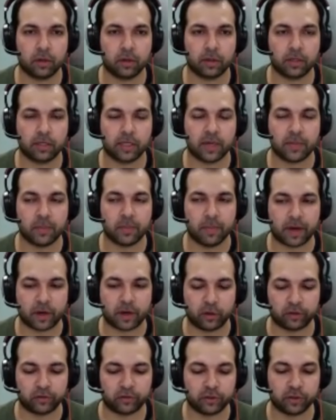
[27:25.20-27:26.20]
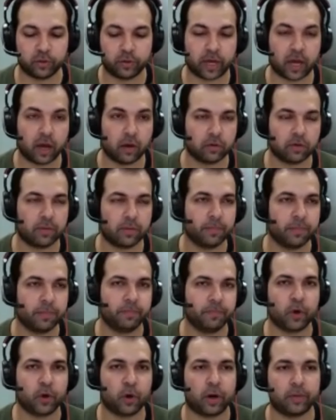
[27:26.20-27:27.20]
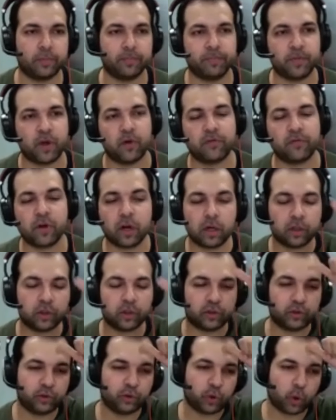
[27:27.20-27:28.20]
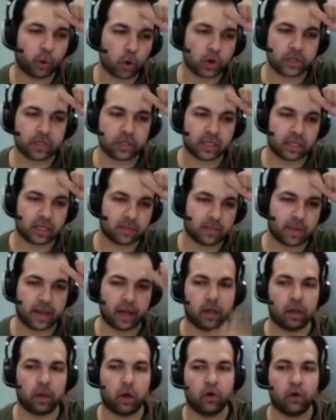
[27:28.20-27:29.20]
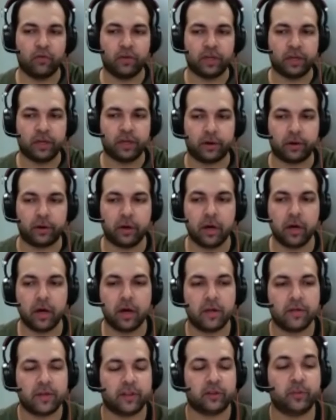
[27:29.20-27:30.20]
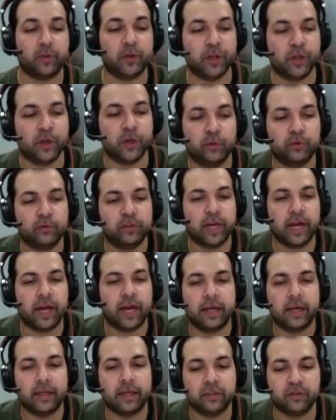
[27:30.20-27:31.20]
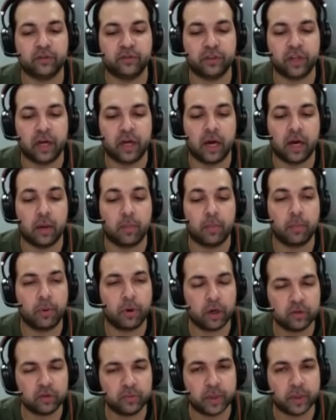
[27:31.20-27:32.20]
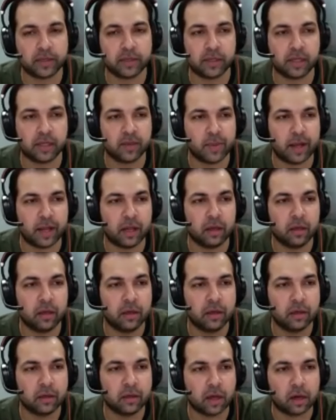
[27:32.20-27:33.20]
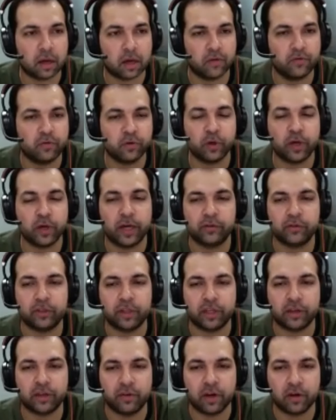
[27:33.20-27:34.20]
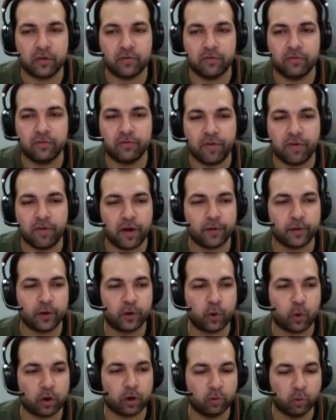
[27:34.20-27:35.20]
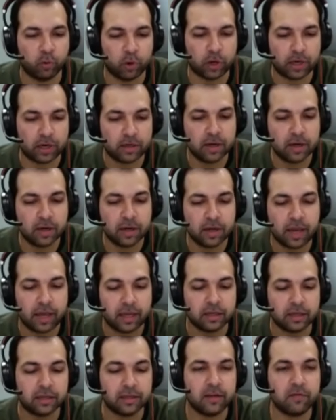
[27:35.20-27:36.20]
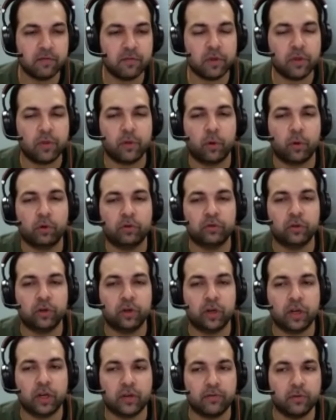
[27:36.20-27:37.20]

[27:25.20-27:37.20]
keep metrics into account. All right, now I've got a short email over here that's been used as a prospecting email. I'd love for you guys to give it a very quick read and give me thoughts on